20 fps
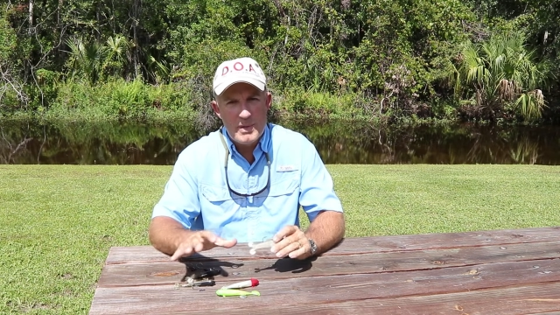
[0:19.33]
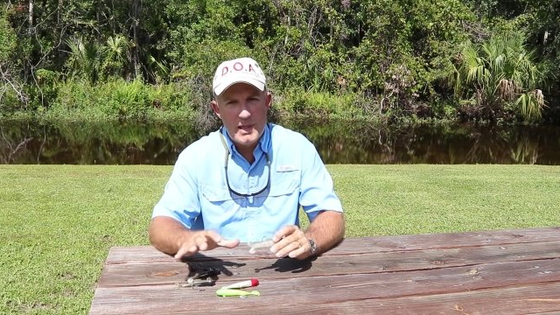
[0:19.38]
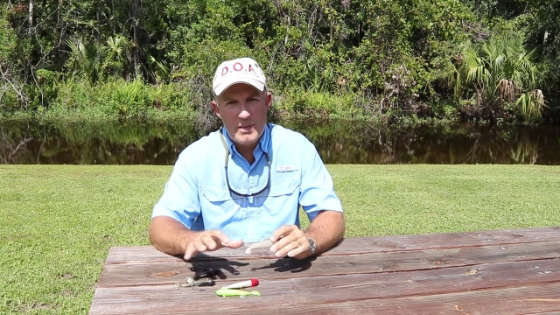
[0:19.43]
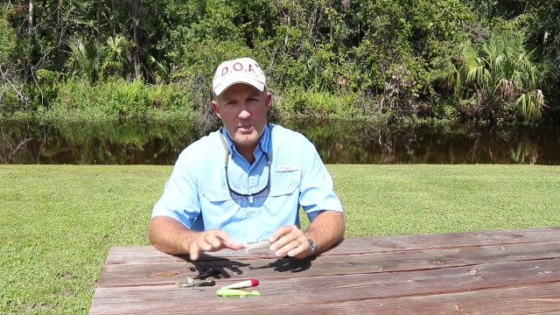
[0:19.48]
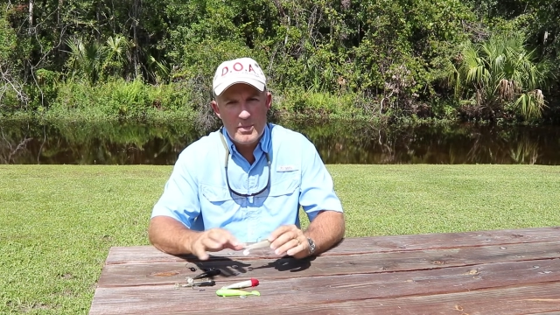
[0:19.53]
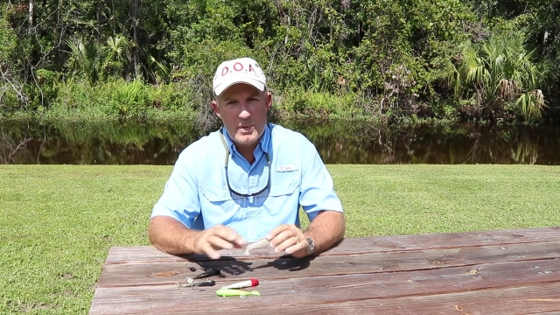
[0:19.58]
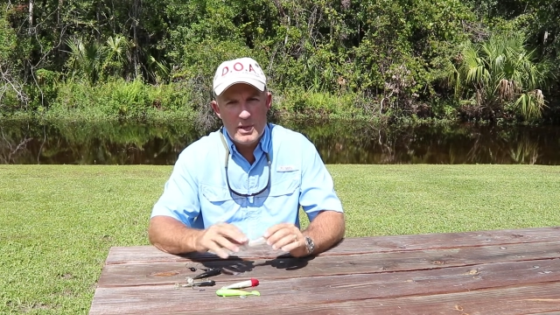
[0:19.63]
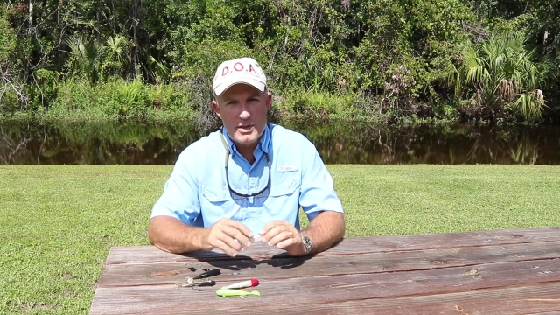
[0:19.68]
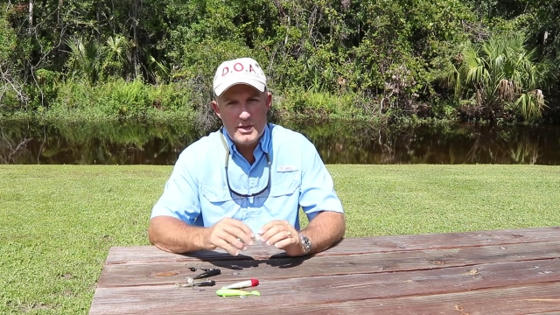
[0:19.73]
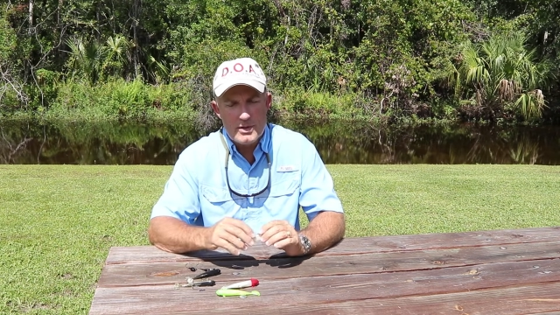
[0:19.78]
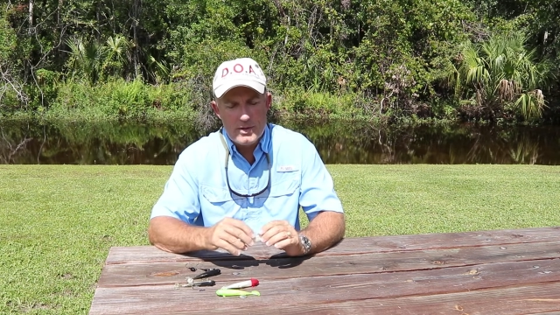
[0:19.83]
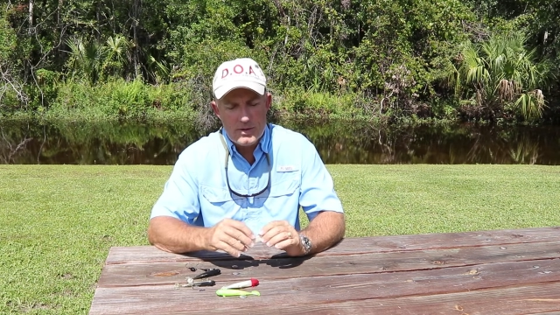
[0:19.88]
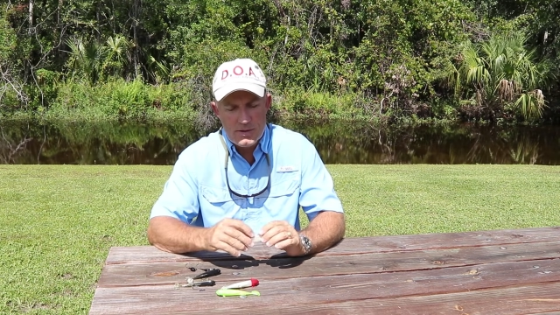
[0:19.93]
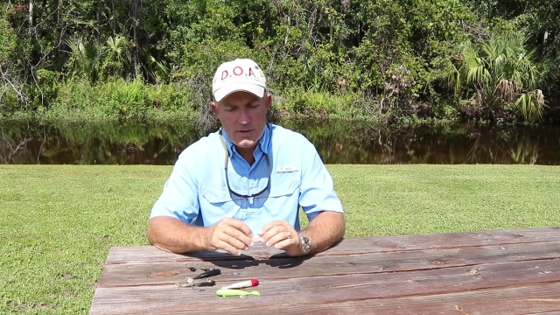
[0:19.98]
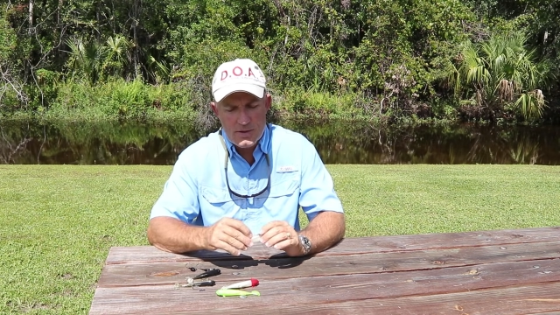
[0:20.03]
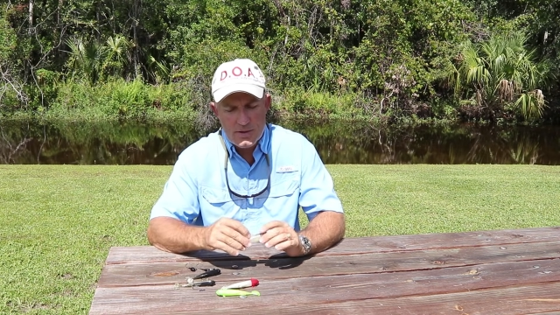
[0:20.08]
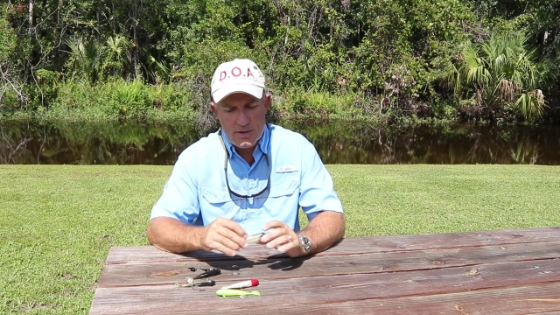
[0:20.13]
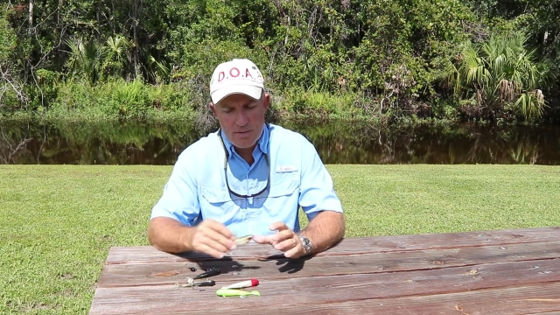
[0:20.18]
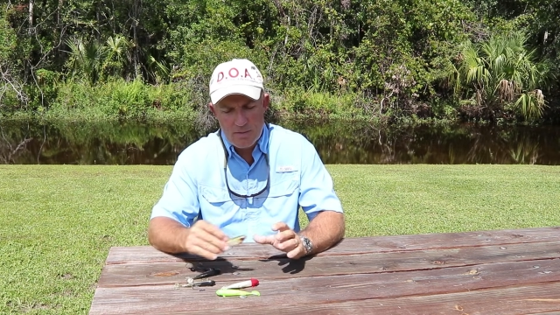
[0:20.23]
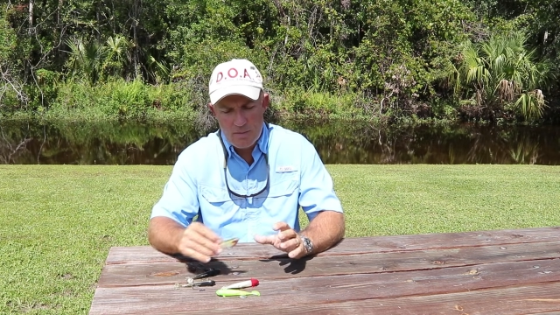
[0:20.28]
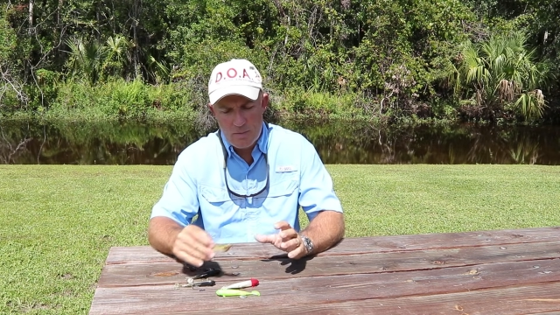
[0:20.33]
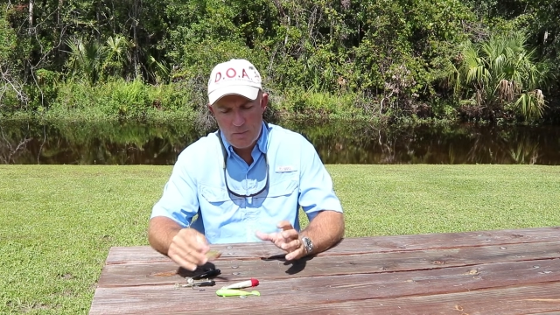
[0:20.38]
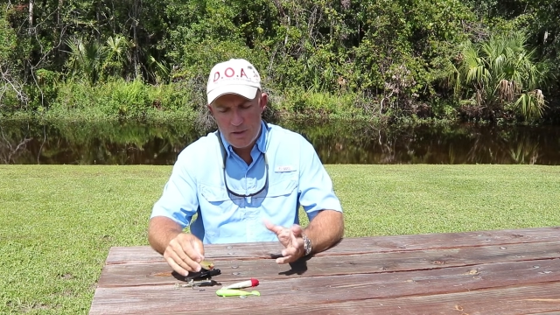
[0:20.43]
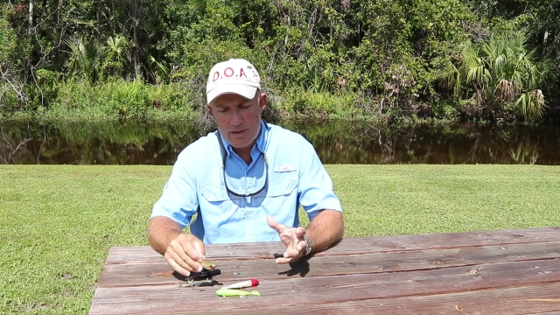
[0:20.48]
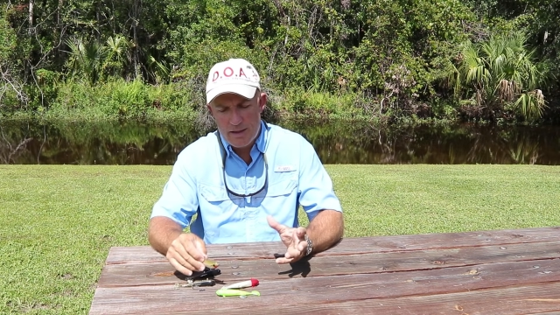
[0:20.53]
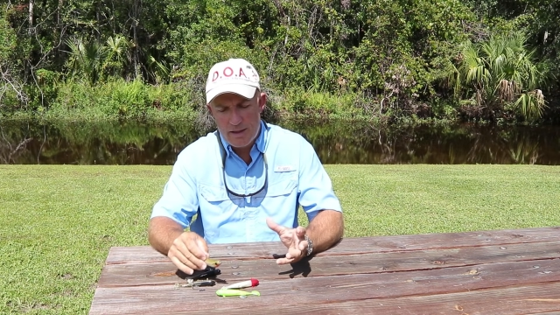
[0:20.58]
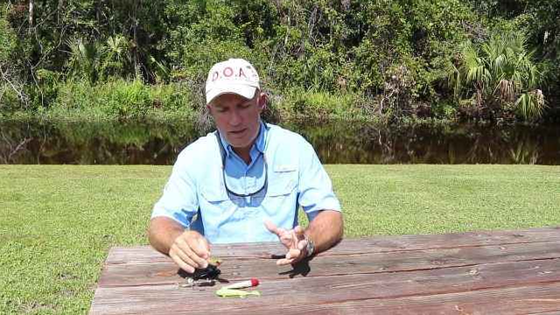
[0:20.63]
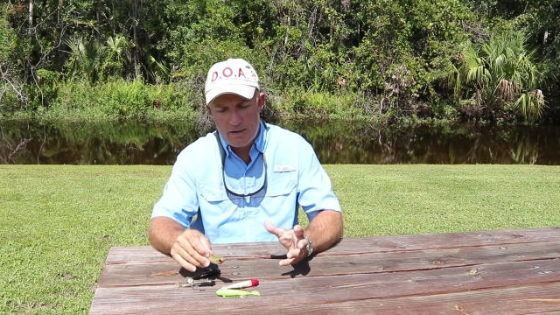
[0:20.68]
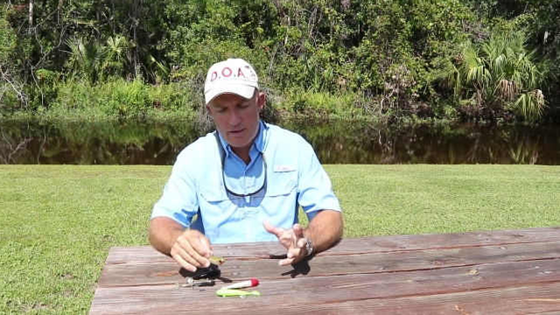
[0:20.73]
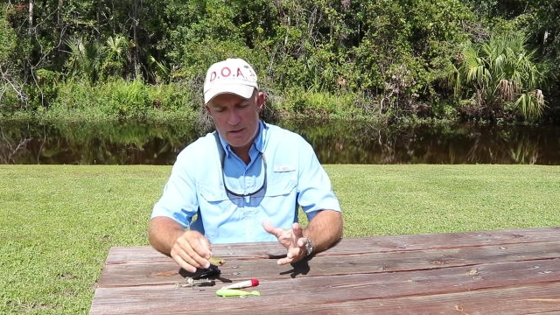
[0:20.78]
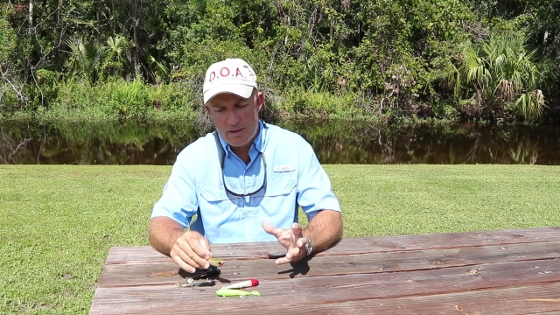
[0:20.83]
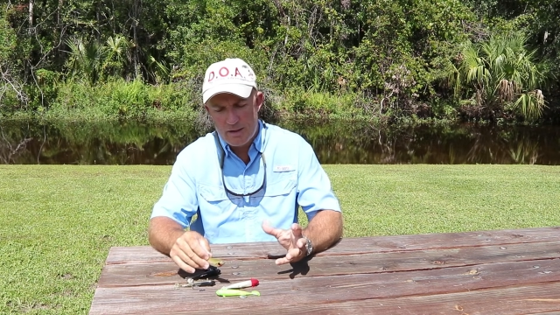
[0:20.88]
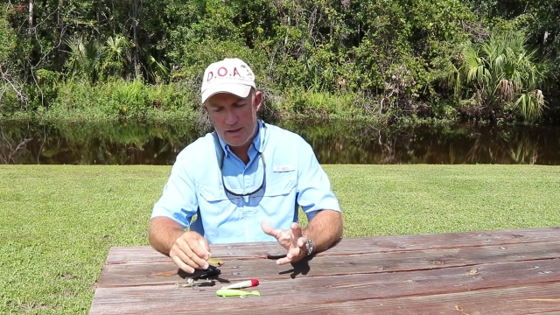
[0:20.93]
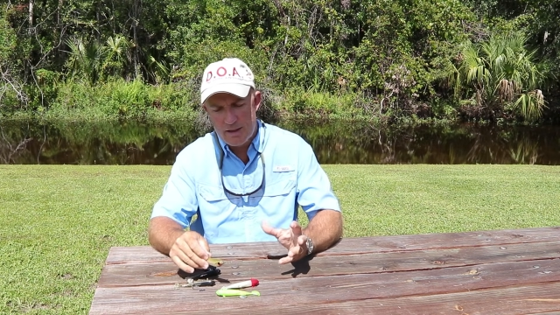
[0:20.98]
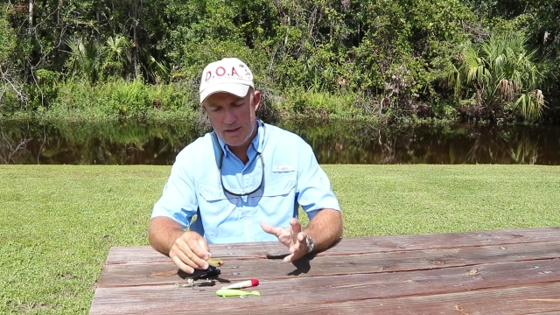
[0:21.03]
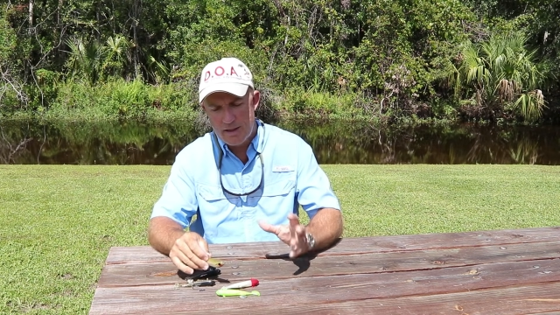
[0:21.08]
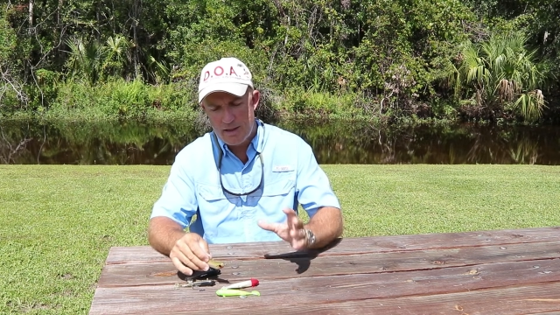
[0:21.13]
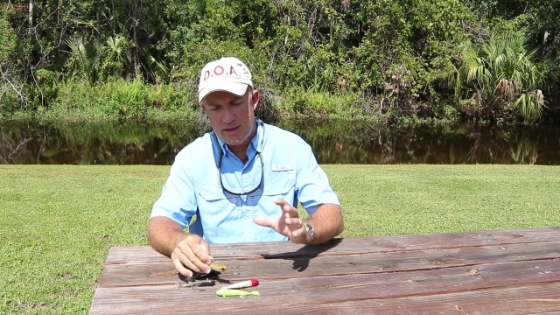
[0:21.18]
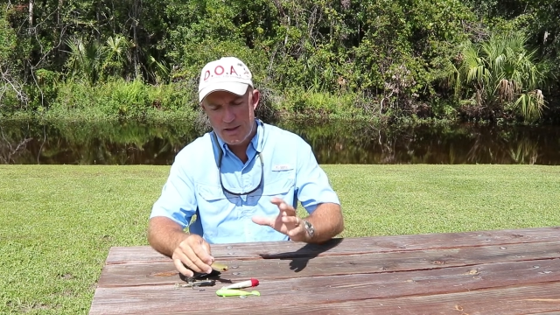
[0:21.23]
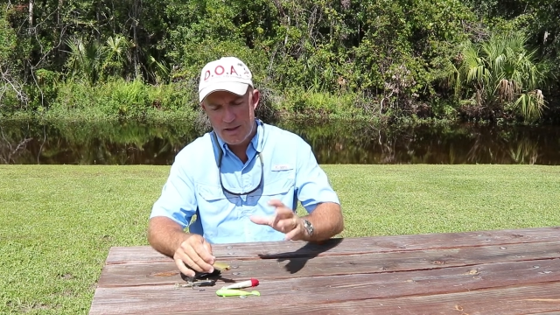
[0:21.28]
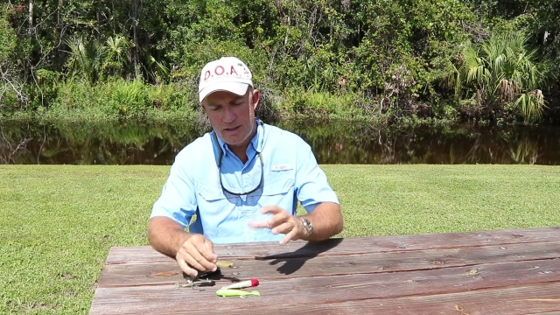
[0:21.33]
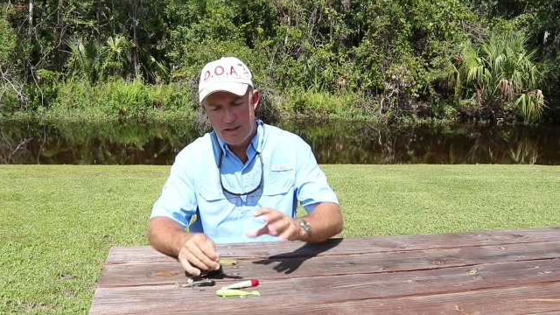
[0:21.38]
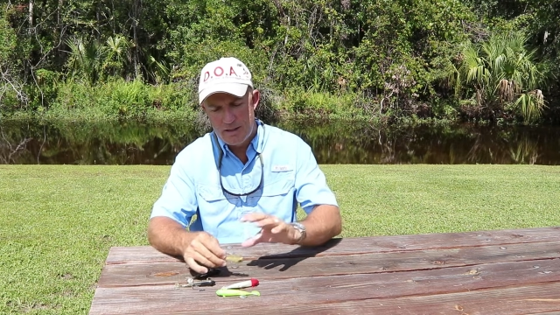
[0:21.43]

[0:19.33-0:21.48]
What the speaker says: Baitbusters, what they look like,